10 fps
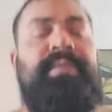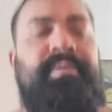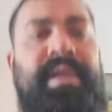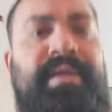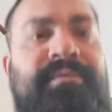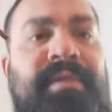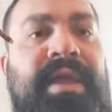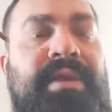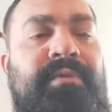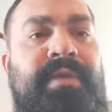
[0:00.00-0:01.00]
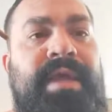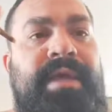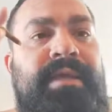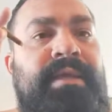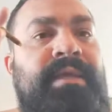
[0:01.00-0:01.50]
the plane flying
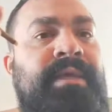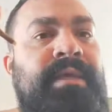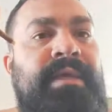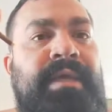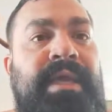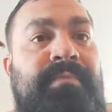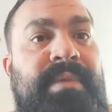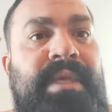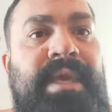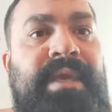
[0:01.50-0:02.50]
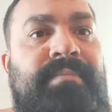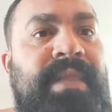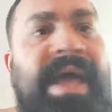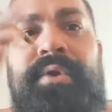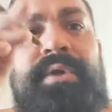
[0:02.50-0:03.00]
overhead, it became
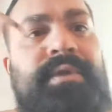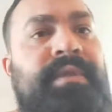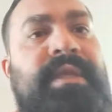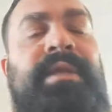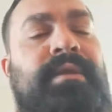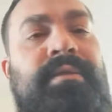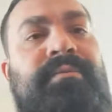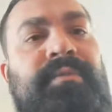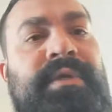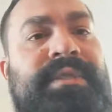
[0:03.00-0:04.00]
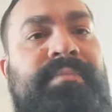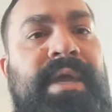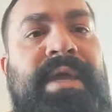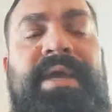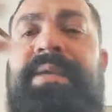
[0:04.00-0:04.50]
louder than any other voice in
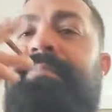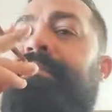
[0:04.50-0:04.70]
my head.